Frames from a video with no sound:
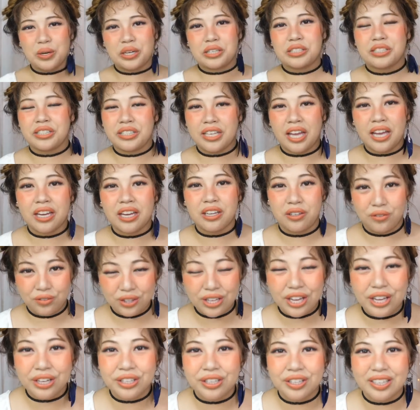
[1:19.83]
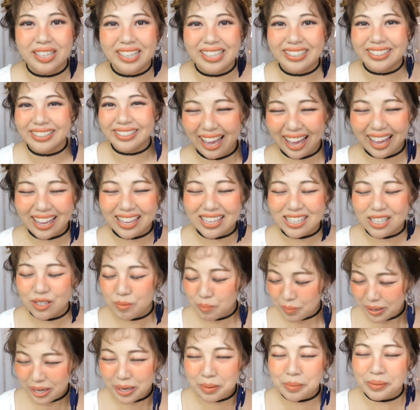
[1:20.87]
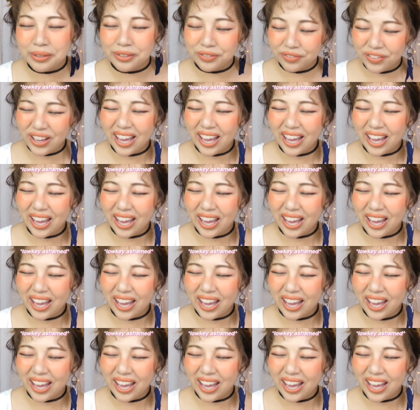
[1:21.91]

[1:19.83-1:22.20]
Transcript: weird side of the internet. Hi, my name is